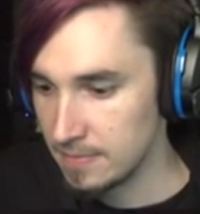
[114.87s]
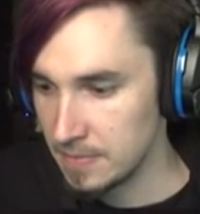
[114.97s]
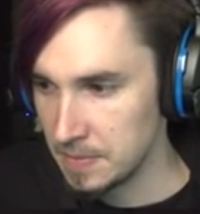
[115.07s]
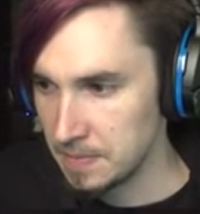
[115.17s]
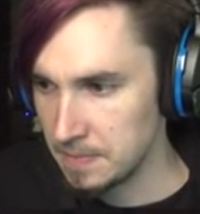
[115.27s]

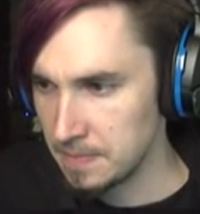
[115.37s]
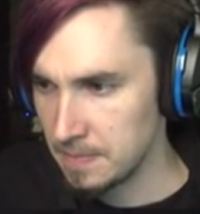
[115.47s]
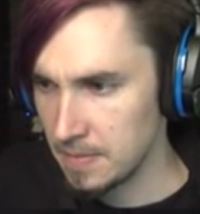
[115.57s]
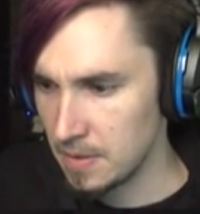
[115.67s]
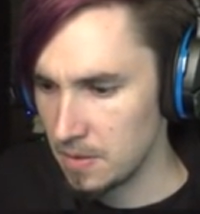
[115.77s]
Ah.
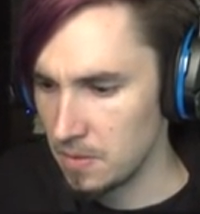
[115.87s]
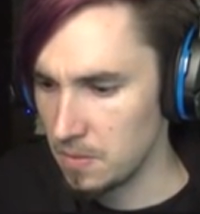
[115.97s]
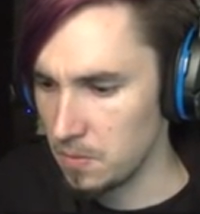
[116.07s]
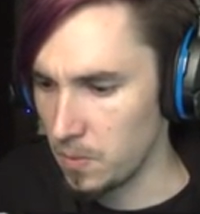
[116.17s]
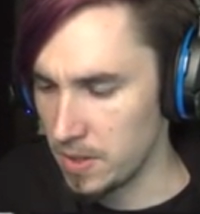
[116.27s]

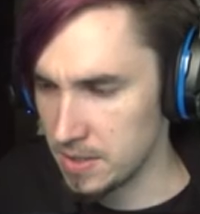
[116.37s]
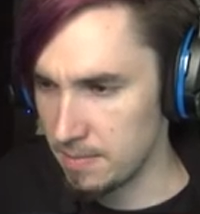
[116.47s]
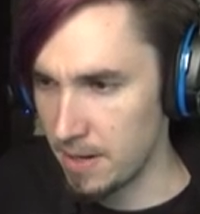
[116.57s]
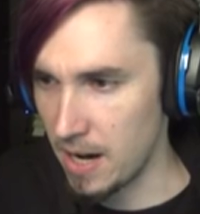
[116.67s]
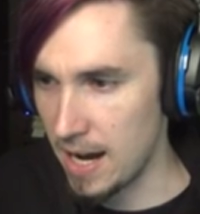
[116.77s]
Where's the
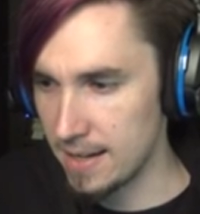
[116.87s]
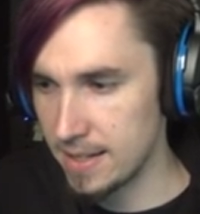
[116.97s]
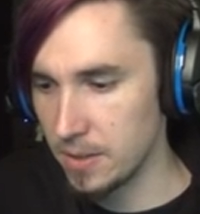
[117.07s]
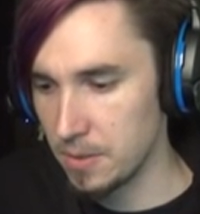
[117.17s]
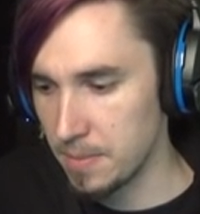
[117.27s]
bear? Easy. I
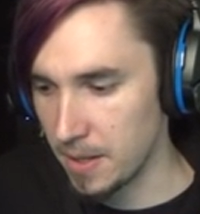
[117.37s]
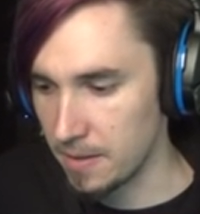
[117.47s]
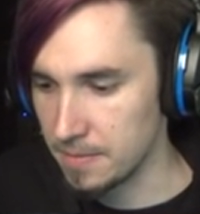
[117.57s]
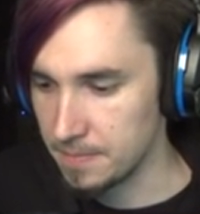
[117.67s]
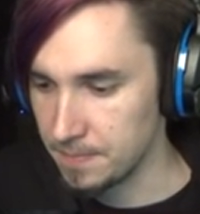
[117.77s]
killed the bear.
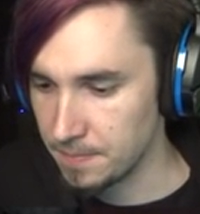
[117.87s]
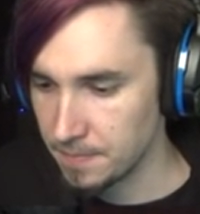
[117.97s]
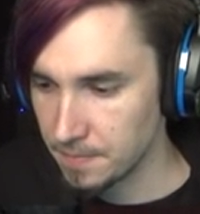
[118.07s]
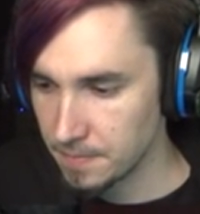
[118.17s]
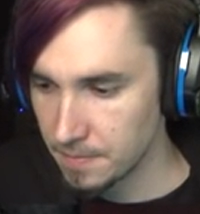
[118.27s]

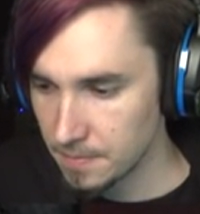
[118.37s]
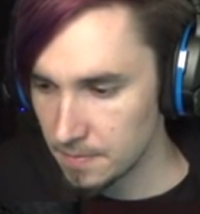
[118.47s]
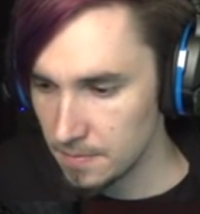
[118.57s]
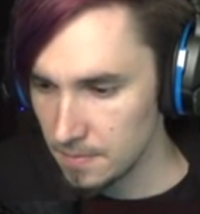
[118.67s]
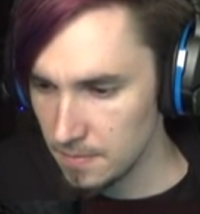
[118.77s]
Easy.
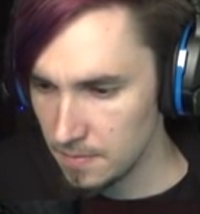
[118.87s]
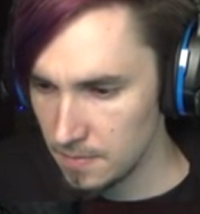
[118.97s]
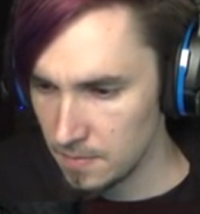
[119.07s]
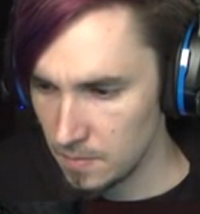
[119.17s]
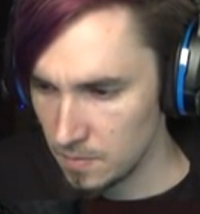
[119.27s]

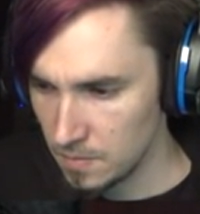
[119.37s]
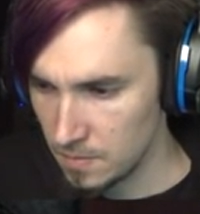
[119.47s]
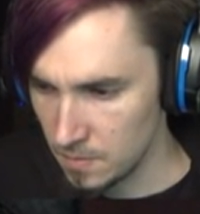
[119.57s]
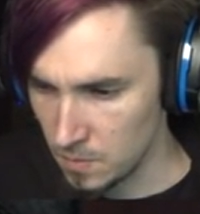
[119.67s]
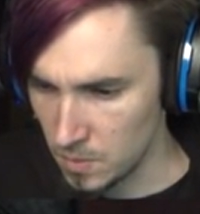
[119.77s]

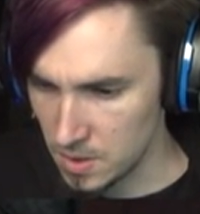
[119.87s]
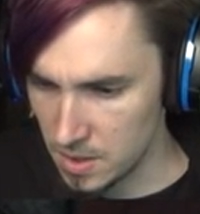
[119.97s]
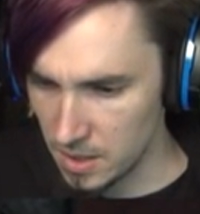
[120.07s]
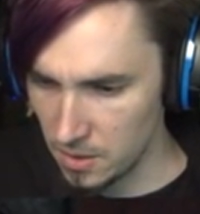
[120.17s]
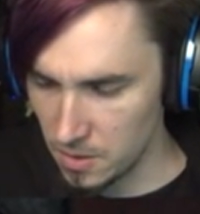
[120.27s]
You're okay. It's
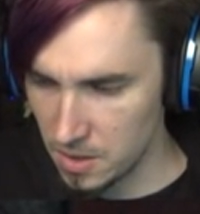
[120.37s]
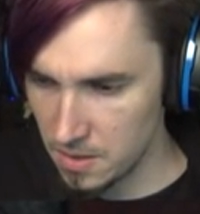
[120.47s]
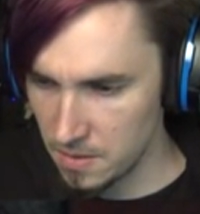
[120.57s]
the little.